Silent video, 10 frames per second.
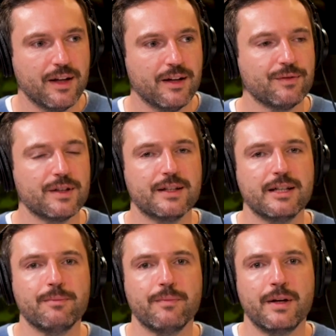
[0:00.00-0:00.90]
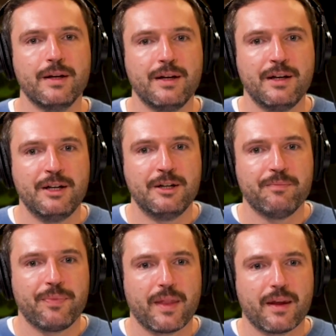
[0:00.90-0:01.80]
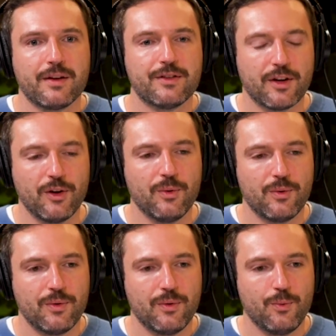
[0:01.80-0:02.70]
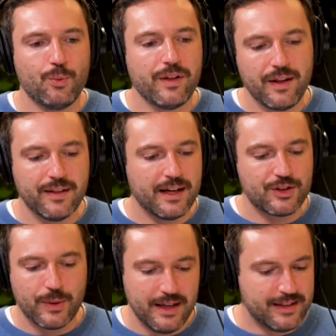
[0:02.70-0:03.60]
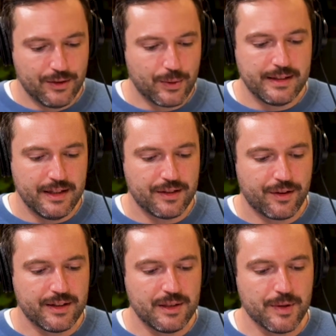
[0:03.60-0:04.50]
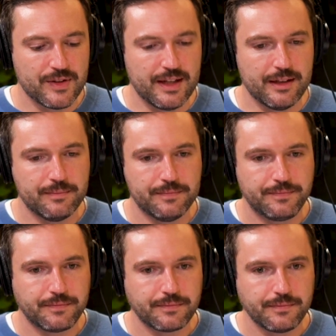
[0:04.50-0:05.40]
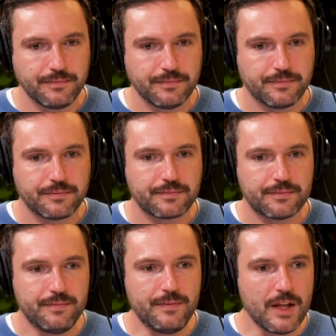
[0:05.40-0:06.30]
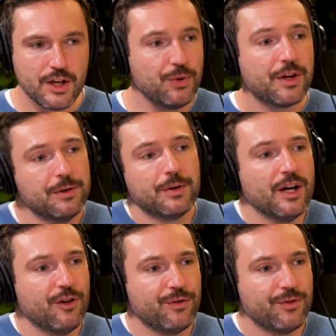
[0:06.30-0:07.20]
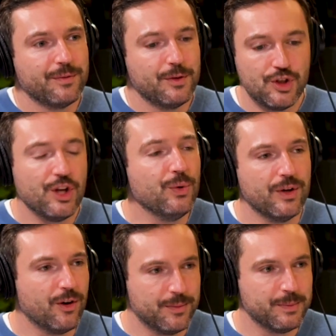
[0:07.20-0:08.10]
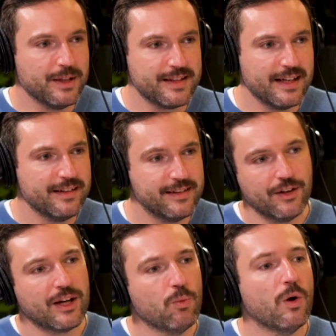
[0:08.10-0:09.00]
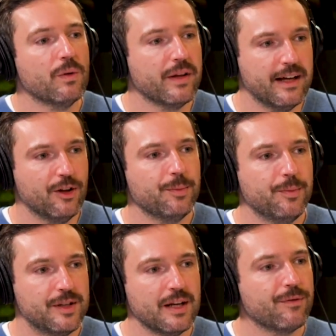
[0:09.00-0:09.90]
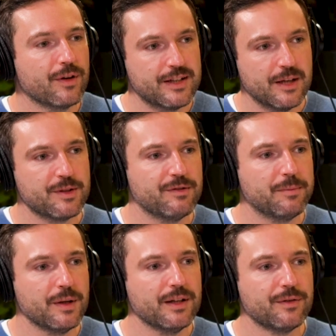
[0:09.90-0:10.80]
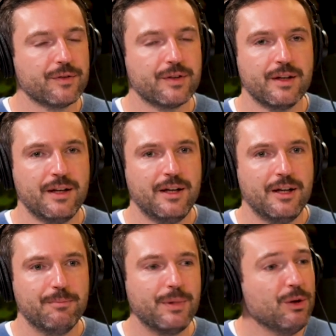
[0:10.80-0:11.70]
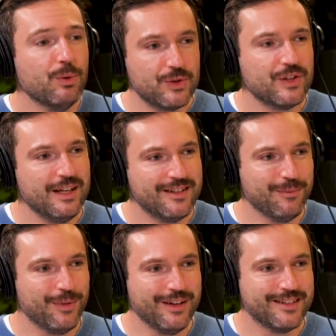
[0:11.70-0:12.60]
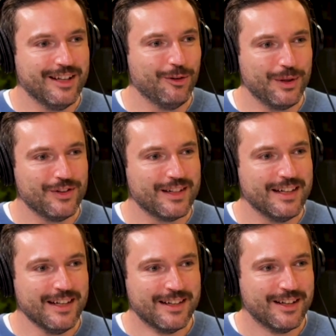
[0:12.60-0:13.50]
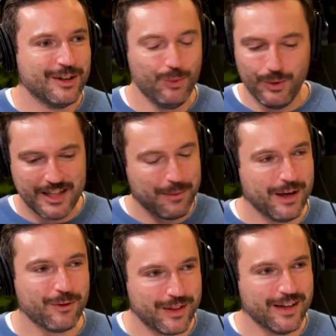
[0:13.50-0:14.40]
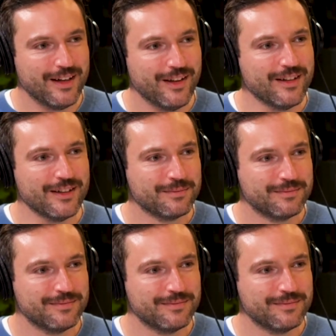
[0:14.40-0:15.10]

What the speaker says: that over time. So within that 20 to 30%, you can kind of tune and optimize that and say, okay, what will that help deliver in terms of uplift? But you also need something to help you say what's happening with that other